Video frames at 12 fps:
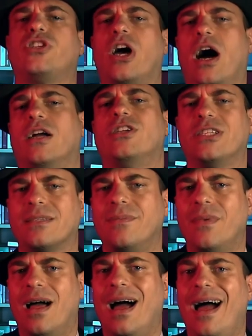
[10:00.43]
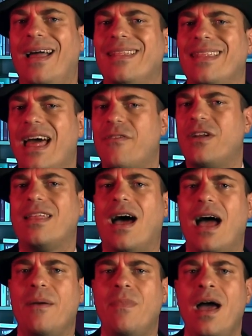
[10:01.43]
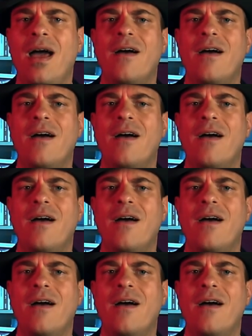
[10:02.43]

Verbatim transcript: charges, and every time